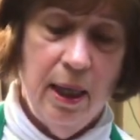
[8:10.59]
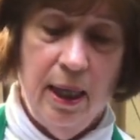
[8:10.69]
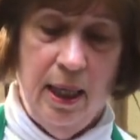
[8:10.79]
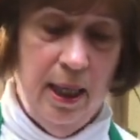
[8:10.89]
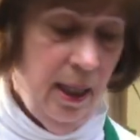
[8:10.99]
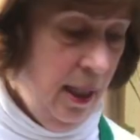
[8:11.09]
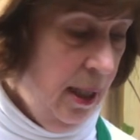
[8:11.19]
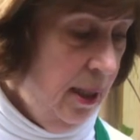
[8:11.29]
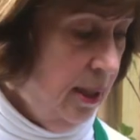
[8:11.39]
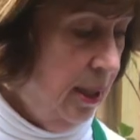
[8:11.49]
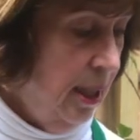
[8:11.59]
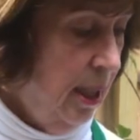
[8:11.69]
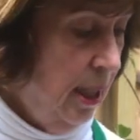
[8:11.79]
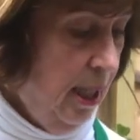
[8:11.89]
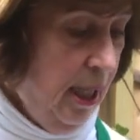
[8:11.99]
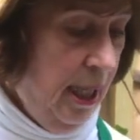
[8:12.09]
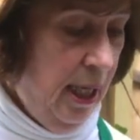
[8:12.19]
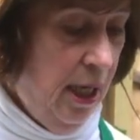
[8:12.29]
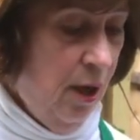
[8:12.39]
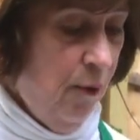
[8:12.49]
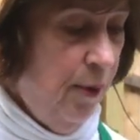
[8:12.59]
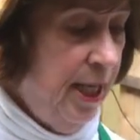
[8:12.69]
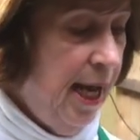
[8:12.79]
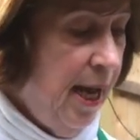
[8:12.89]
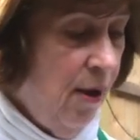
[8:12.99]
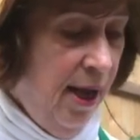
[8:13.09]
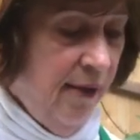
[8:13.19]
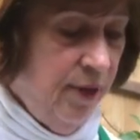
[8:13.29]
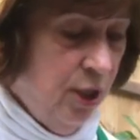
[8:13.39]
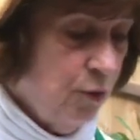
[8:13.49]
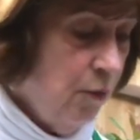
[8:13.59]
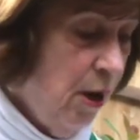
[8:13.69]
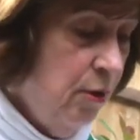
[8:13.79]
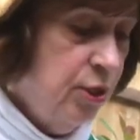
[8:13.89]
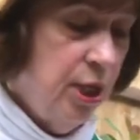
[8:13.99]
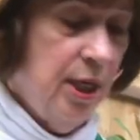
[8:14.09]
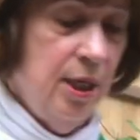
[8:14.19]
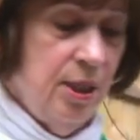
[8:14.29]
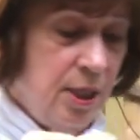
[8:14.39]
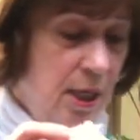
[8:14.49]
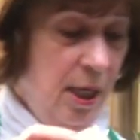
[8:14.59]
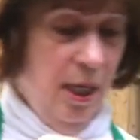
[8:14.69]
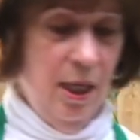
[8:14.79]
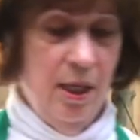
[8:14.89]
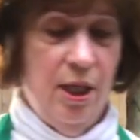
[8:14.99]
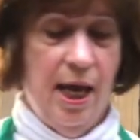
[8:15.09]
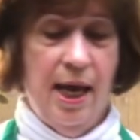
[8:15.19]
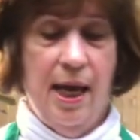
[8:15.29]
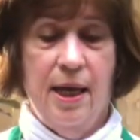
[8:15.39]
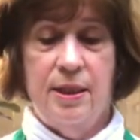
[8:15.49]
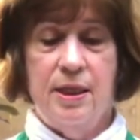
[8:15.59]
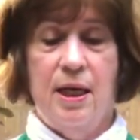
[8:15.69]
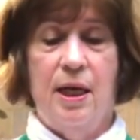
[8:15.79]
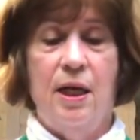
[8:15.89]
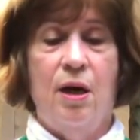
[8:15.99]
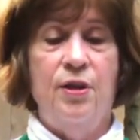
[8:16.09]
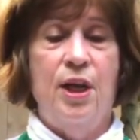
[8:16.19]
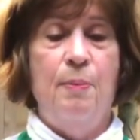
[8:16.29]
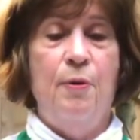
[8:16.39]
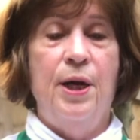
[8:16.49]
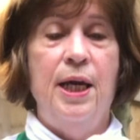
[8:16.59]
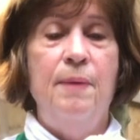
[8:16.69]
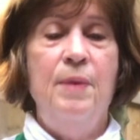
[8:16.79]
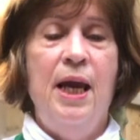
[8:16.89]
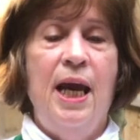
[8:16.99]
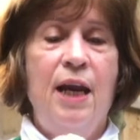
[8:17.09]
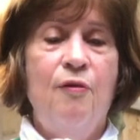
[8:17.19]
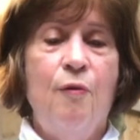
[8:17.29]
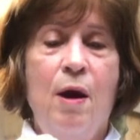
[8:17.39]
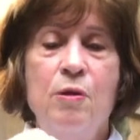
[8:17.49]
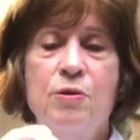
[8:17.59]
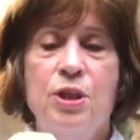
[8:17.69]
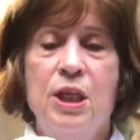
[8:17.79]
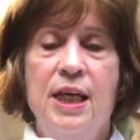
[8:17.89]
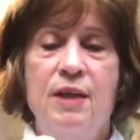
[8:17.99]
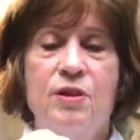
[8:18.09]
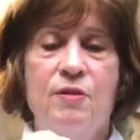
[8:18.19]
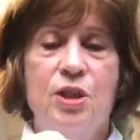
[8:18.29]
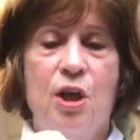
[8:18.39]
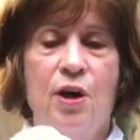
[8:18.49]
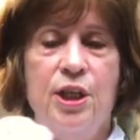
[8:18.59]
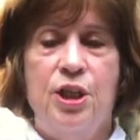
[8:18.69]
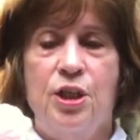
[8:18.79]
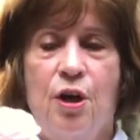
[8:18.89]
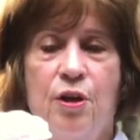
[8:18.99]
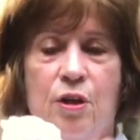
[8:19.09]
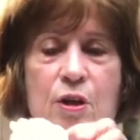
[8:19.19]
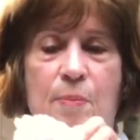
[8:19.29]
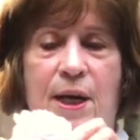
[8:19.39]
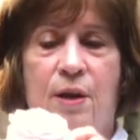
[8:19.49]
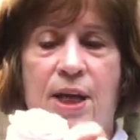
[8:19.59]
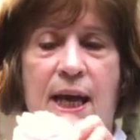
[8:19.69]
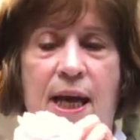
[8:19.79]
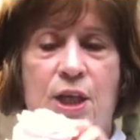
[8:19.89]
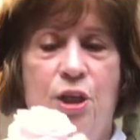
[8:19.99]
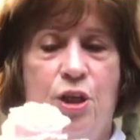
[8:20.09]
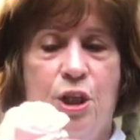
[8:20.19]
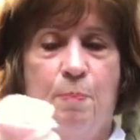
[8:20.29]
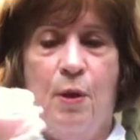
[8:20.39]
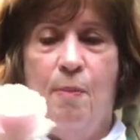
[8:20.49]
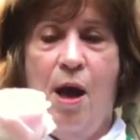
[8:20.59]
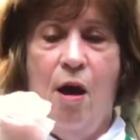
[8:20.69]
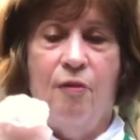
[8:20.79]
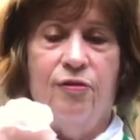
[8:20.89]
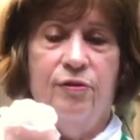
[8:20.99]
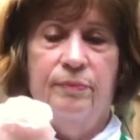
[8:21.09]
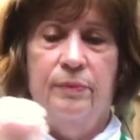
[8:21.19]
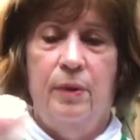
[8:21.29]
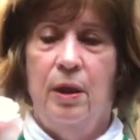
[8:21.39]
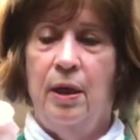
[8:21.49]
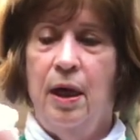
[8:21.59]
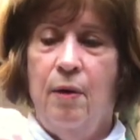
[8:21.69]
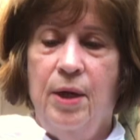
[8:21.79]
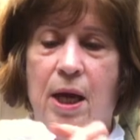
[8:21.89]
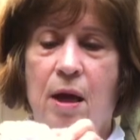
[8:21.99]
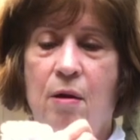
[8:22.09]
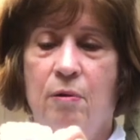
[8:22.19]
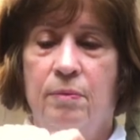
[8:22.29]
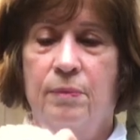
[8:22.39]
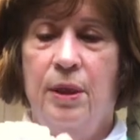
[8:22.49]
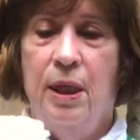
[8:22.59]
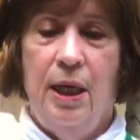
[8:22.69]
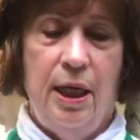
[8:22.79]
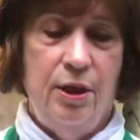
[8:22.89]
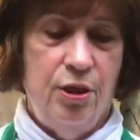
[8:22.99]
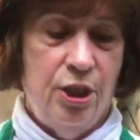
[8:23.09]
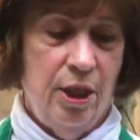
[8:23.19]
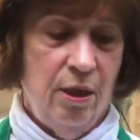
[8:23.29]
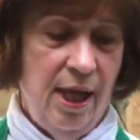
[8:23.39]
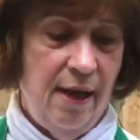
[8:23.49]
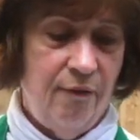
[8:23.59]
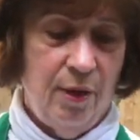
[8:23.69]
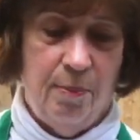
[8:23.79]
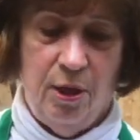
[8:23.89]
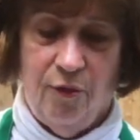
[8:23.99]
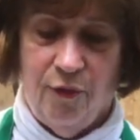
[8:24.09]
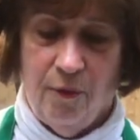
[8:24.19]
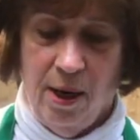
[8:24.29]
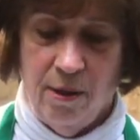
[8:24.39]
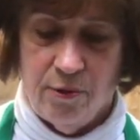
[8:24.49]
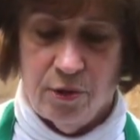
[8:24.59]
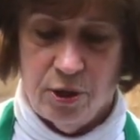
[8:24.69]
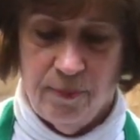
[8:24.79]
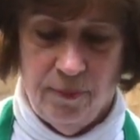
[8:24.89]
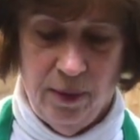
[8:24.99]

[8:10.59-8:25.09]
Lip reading: And here we now have these roses that, aren't they pretty? And if rose leaves have started to turn a little bit on the edge, you just pull them off. There we go. And you still have a beautiful rose.